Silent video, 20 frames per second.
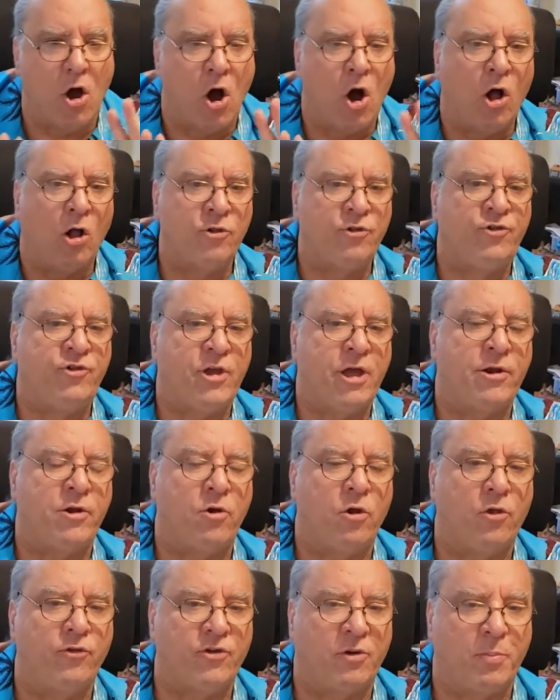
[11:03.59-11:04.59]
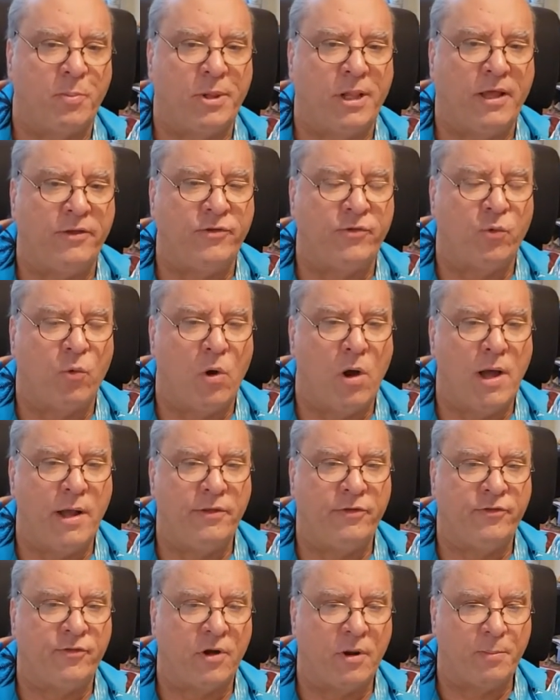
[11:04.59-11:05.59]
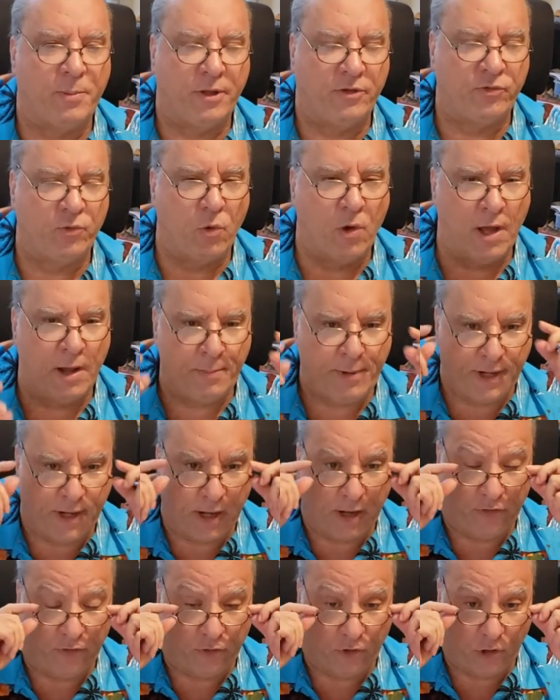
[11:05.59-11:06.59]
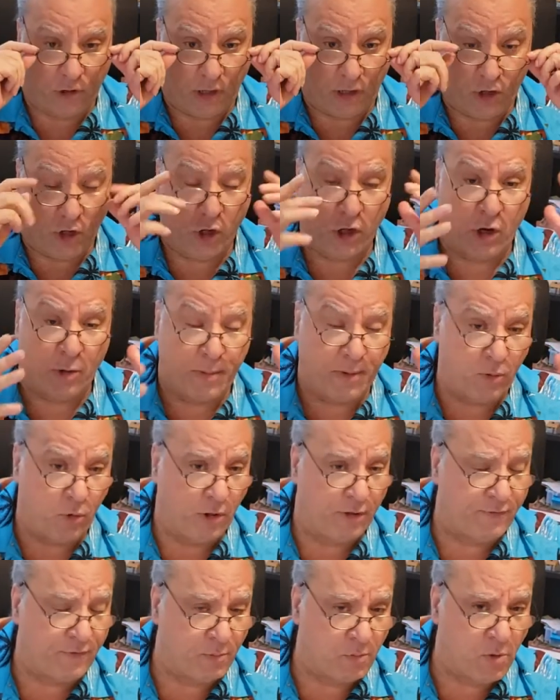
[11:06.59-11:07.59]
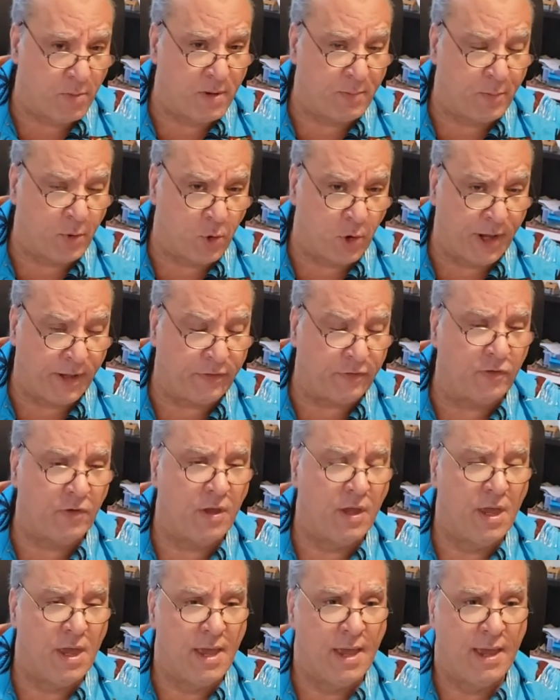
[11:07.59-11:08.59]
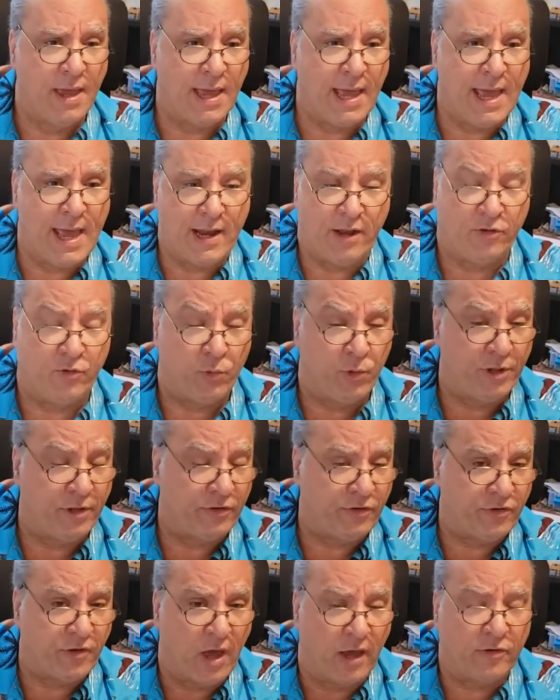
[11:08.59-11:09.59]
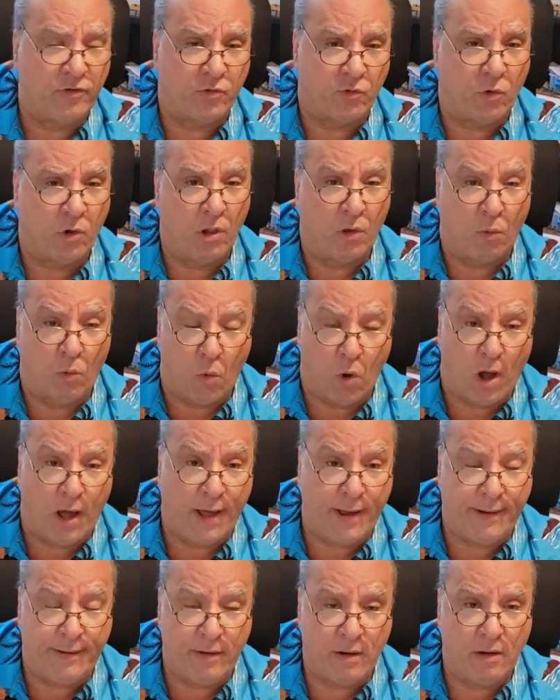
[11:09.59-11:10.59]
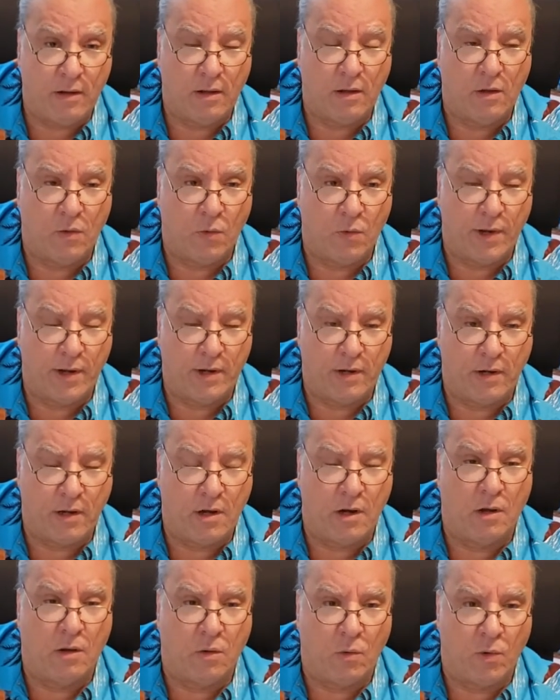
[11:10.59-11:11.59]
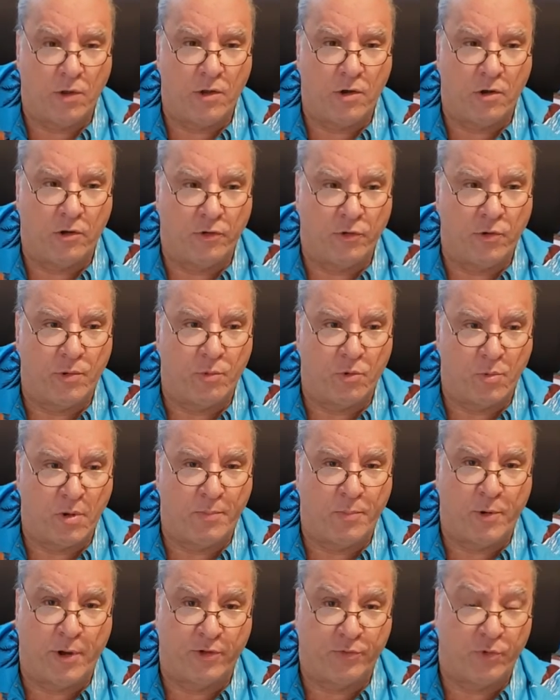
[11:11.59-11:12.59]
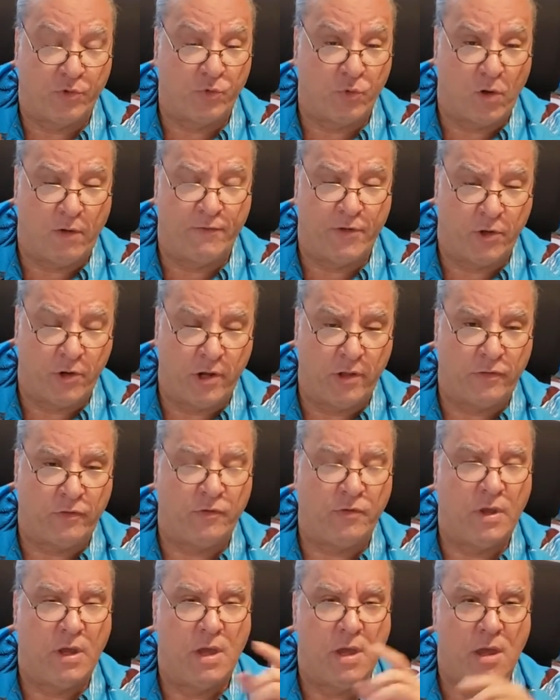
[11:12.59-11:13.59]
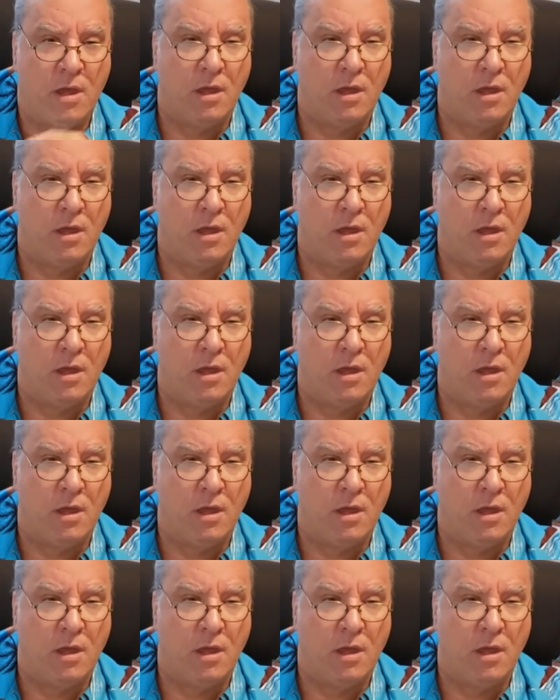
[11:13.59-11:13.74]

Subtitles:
All generals are +1, start at +1 because you're going to be rolling for movement points, and it really sucks to roll a 1 when you're doing movement points with 12 units.